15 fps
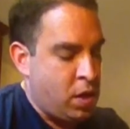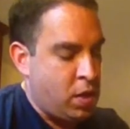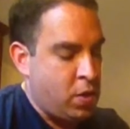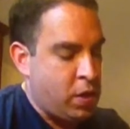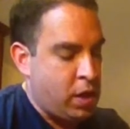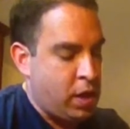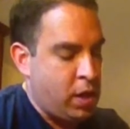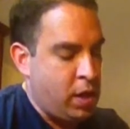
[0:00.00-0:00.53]

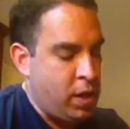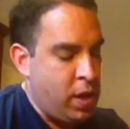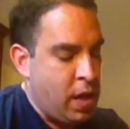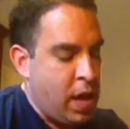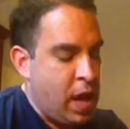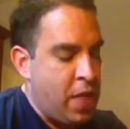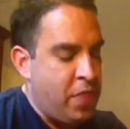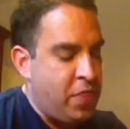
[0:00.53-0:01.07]
okay?
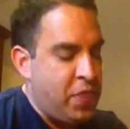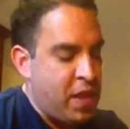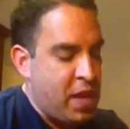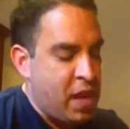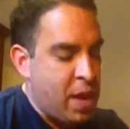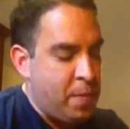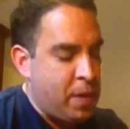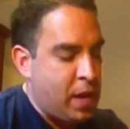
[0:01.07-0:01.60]
And then
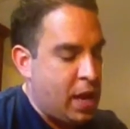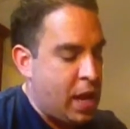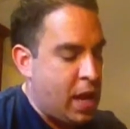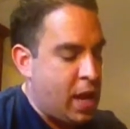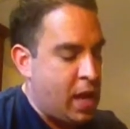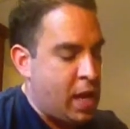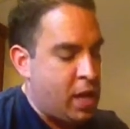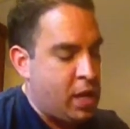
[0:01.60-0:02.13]
I'm going to
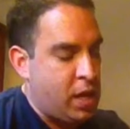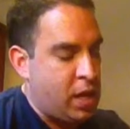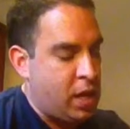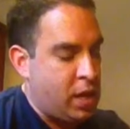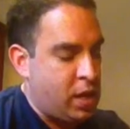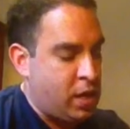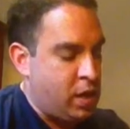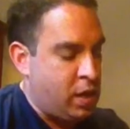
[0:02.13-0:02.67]
add
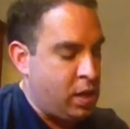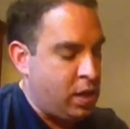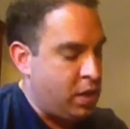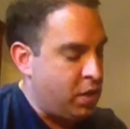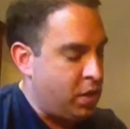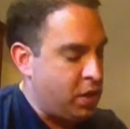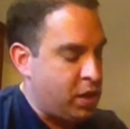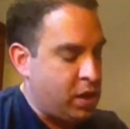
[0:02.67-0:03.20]
in
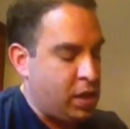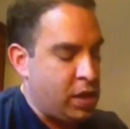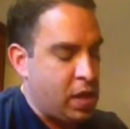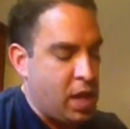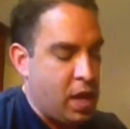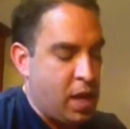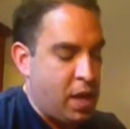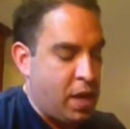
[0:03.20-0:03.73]
the
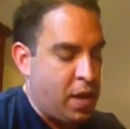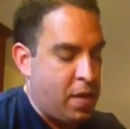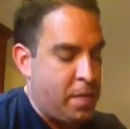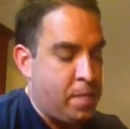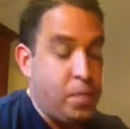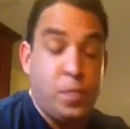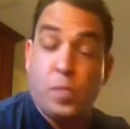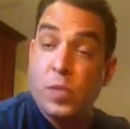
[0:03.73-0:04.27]

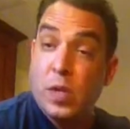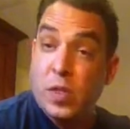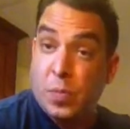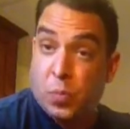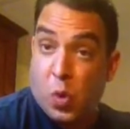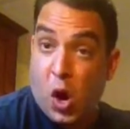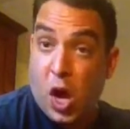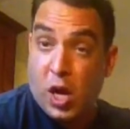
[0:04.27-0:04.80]

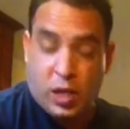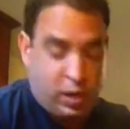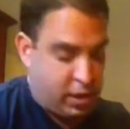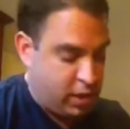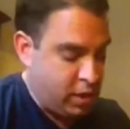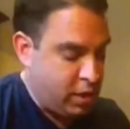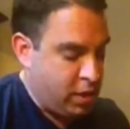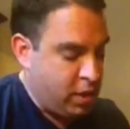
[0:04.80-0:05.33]
broccoli.
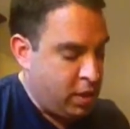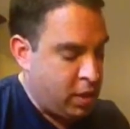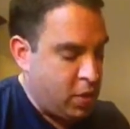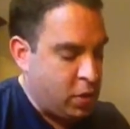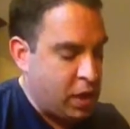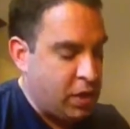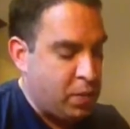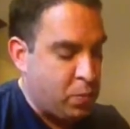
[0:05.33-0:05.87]

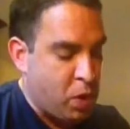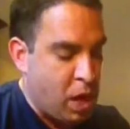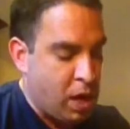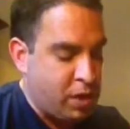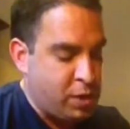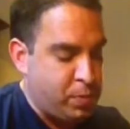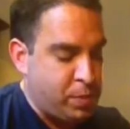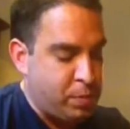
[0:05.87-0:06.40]
Okay, the
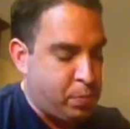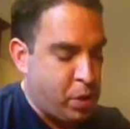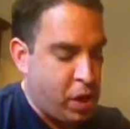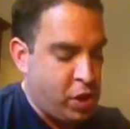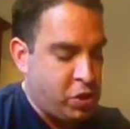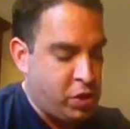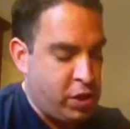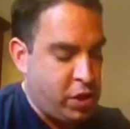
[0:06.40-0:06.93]
broccoli's been
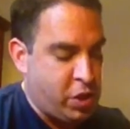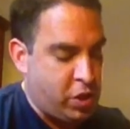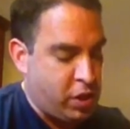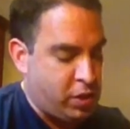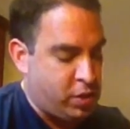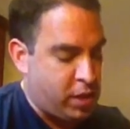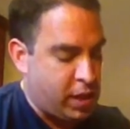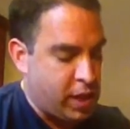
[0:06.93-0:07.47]
partially
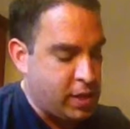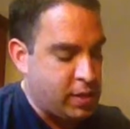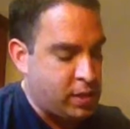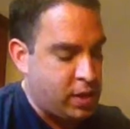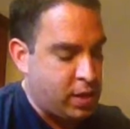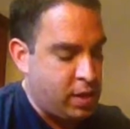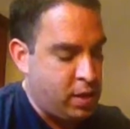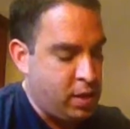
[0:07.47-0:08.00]
cooked, like I
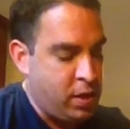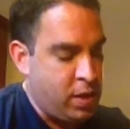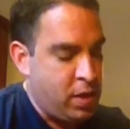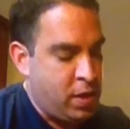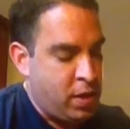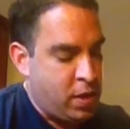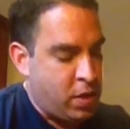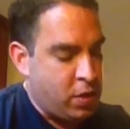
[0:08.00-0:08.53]
said.
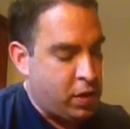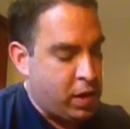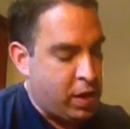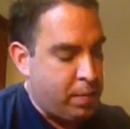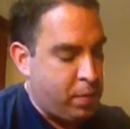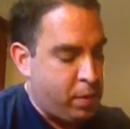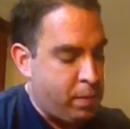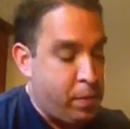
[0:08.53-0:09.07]
Okay,
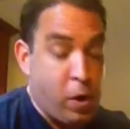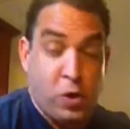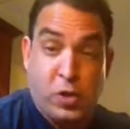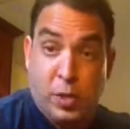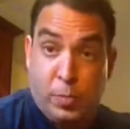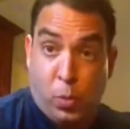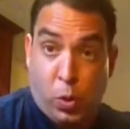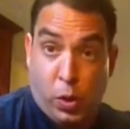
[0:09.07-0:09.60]

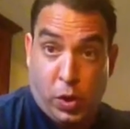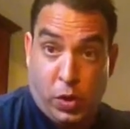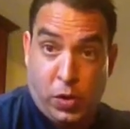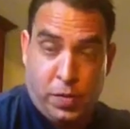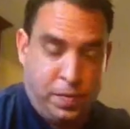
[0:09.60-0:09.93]
partially boiled.